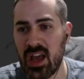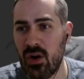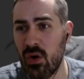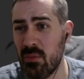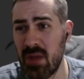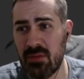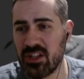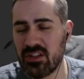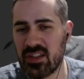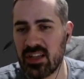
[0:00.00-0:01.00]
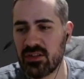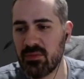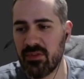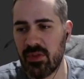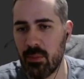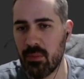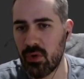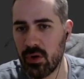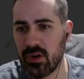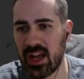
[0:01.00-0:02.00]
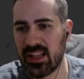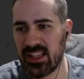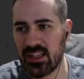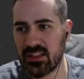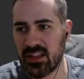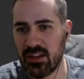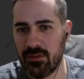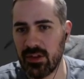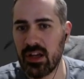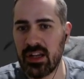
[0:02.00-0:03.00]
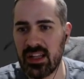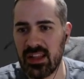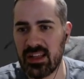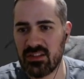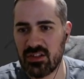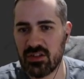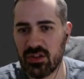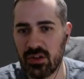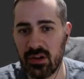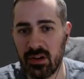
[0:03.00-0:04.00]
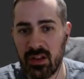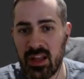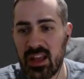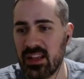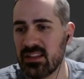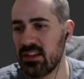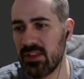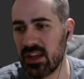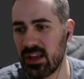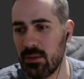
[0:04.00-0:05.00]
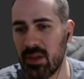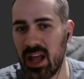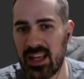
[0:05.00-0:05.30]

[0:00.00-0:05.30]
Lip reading: or maybe just take some of the broad ideas that you've learned in this tutorial and see if they can apply